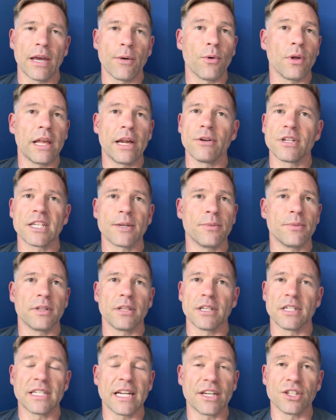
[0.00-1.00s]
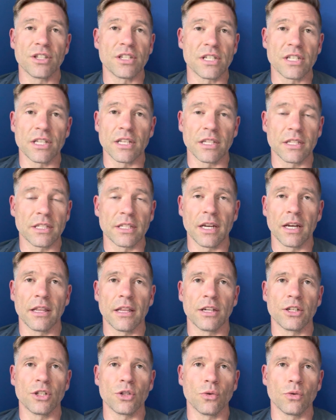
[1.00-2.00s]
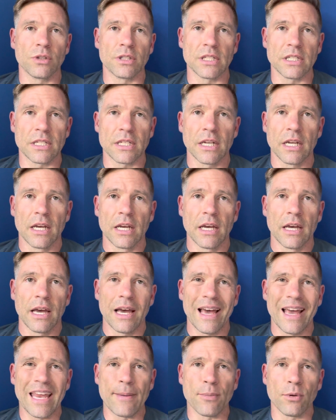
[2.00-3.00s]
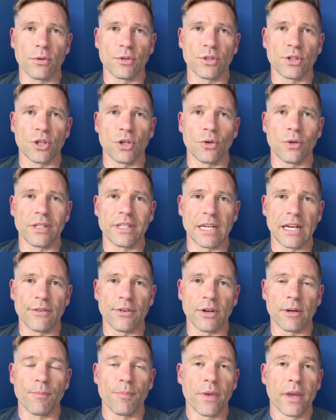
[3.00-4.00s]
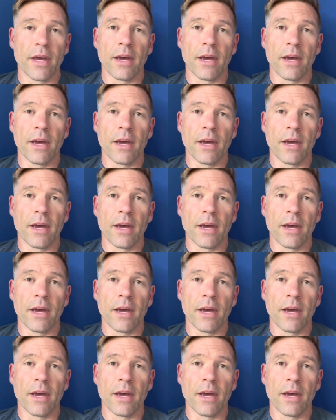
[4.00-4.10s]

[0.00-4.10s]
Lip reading: well here are some of the sessions that that George is able to deliver.